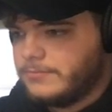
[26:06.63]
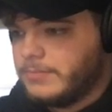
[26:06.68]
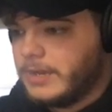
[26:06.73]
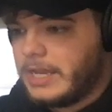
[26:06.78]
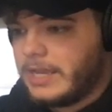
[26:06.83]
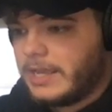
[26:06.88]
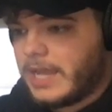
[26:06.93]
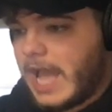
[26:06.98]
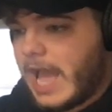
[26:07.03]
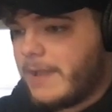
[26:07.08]

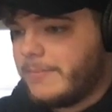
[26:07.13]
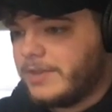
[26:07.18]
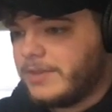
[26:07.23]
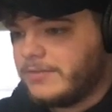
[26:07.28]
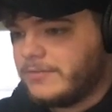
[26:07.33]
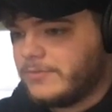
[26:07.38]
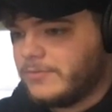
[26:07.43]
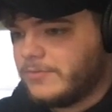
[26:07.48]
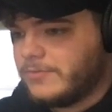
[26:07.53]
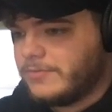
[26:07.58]
But, I
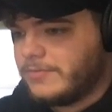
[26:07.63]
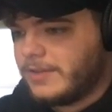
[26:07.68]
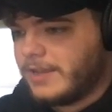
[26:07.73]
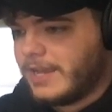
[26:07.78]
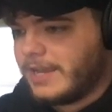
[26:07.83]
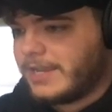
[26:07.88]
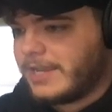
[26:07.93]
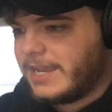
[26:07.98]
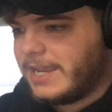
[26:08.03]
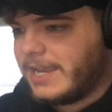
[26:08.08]
mean,
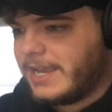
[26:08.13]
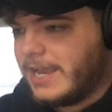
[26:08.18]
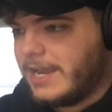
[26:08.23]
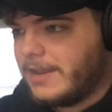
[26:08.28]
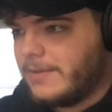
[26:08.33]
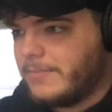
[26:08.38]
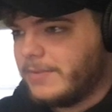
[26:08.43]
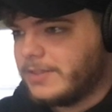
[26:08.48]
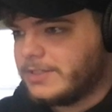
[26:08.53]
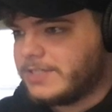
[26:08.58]
I can't
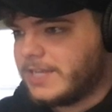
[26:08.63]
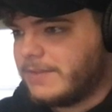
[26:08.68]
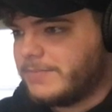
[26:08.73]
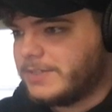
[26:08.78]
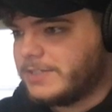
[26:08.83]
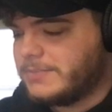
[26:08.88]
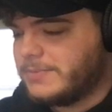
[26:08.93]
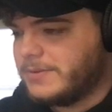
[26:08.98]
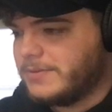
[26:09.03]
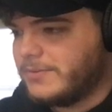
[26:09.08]
hate it. Millsap
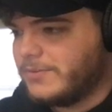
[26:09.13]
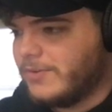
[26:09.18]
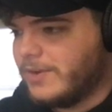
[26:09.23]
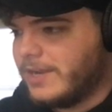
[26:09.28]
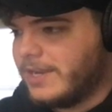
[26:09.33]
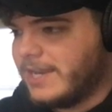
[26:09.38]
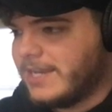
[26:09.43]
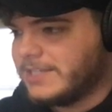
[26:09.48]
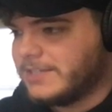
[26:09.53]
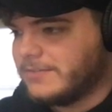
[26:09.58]
has been
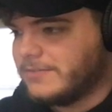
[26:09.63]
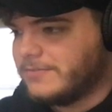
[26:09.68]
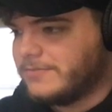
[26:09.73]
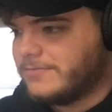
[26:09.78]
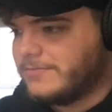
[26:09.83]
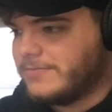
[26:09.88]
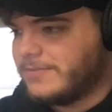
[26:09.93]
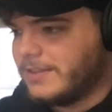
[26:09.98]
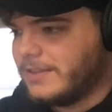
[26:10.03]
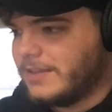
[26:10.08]
great as
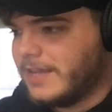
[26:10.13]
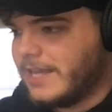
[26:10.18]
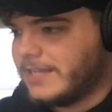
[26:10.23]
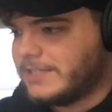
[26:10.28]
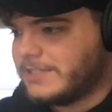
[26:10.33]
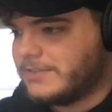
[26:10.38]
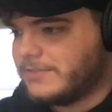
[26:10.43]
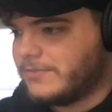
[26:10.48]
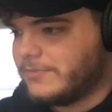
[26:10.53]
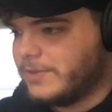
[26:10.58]
of the
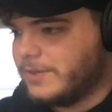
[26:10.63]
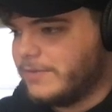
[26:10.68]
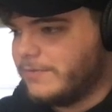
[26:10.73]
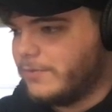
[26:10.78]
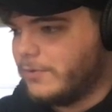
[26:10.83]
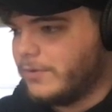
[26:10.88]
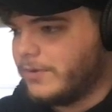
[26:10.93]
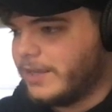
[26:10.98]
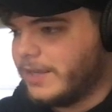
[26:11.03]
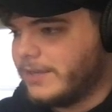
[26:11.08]
last
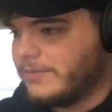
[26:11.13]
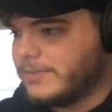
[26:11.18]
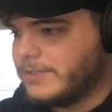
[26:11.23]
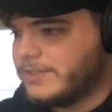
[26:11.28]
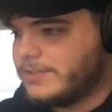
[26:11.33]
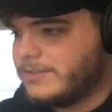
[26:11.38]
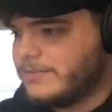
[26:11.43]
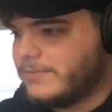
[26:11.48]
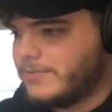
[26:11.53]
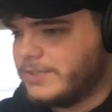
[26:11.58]
3-4
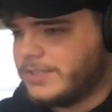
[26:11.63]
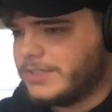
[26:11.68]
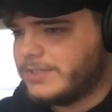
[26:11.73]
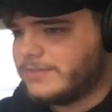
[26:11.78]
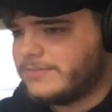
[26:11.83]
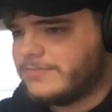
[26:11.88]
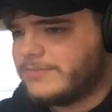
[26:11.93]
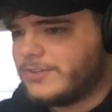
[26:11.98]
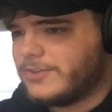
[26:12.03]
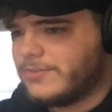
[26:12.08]
games, which
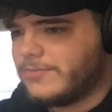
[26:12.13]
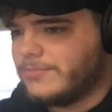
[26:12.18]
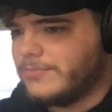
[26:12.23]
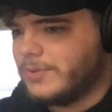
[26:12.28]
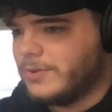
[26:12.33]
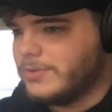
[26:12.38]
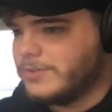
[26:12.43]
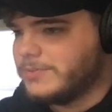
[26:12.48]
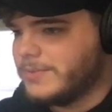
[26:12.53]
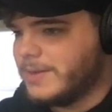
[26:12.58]
is
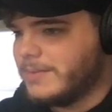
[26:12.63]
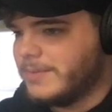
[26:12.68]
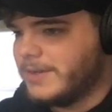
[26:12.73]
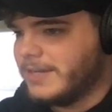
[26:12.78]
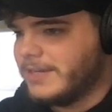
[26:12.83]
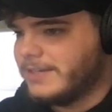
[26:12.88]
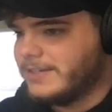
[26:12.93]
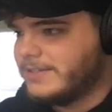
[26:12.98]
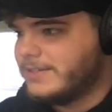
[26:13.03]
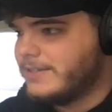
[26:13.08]
blows my
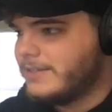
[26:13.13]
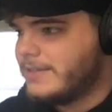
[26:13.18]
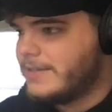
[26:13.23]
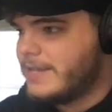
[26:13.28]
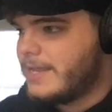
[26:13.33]
mind.